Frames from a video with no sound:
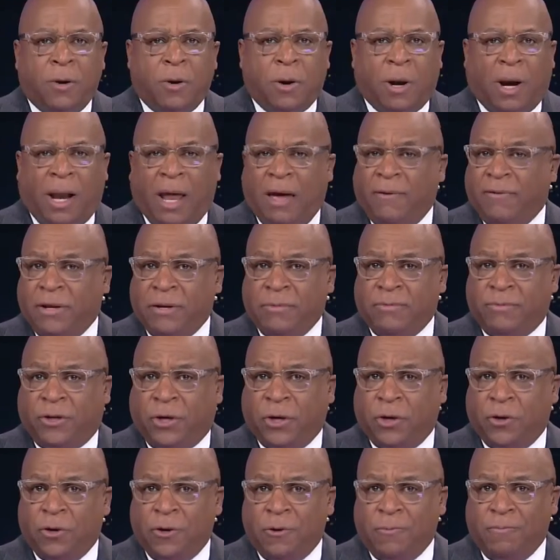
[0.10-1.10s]
at
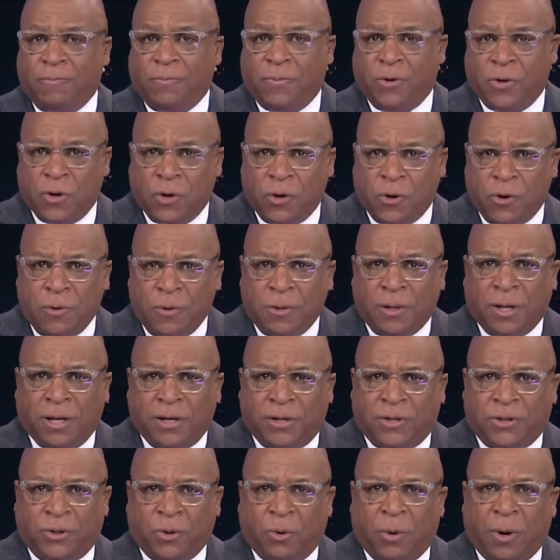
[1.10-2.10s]
11, two
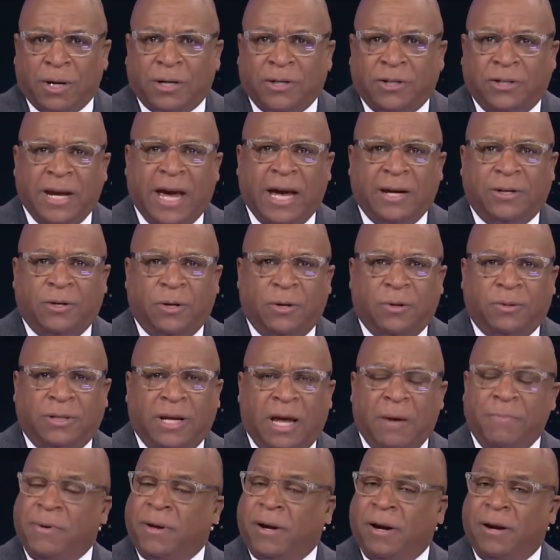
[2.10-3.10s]
new historic
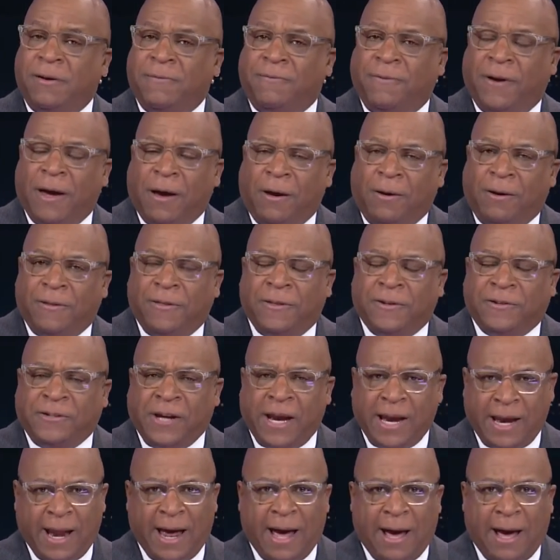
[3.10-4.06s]
statues have been unveiled at the State